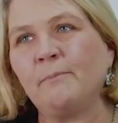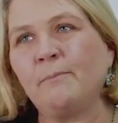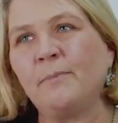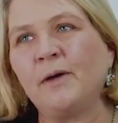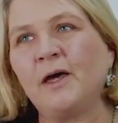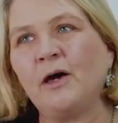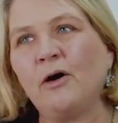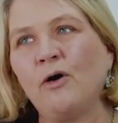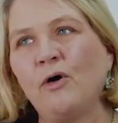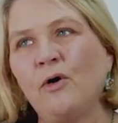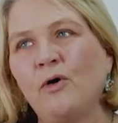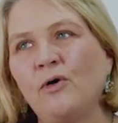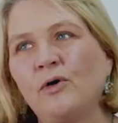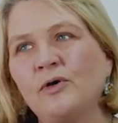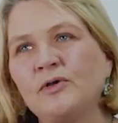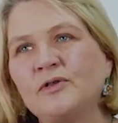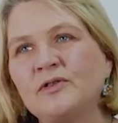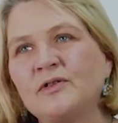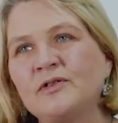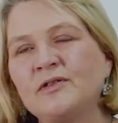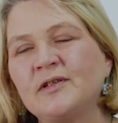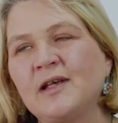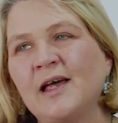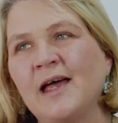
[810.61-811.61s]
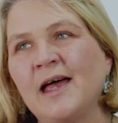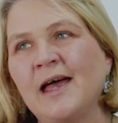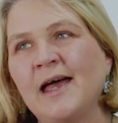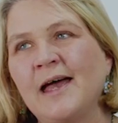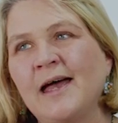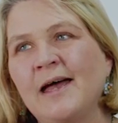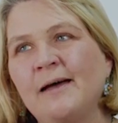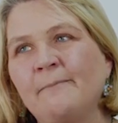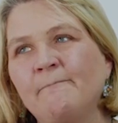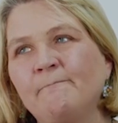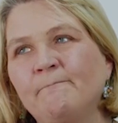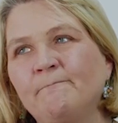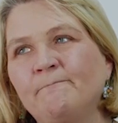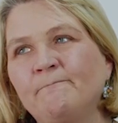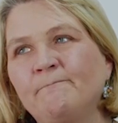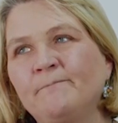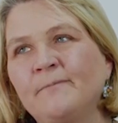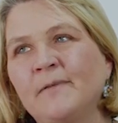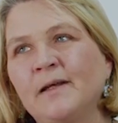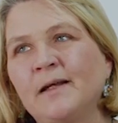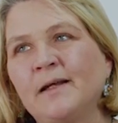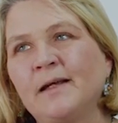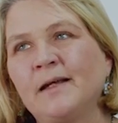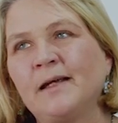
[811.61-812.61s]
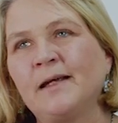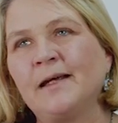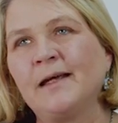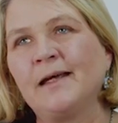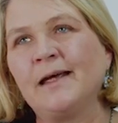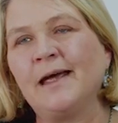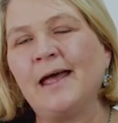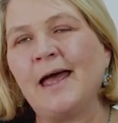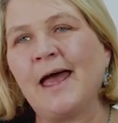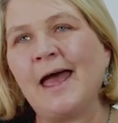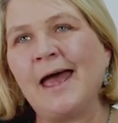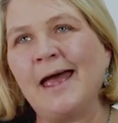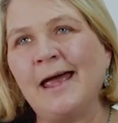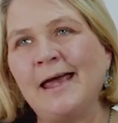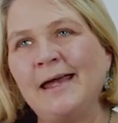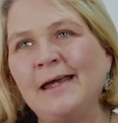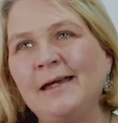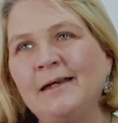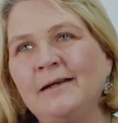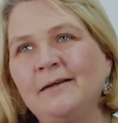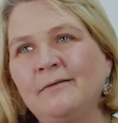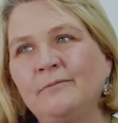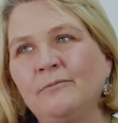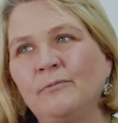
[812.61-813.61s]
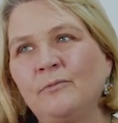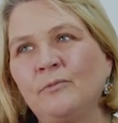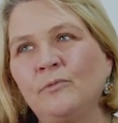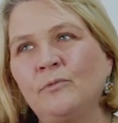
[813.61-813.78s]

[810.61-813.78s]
because we